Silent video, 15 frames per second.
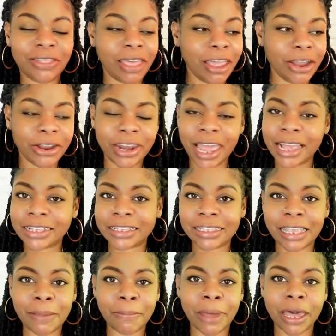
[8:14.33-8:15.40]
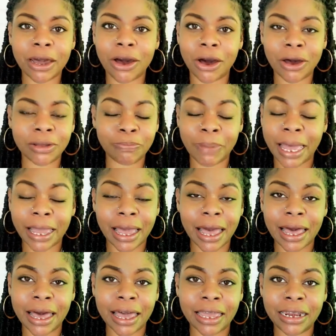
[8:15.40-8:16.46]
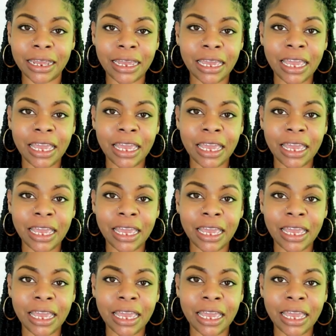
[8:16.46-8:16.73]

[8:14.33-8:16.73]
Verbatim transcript: They are not sent by, by God.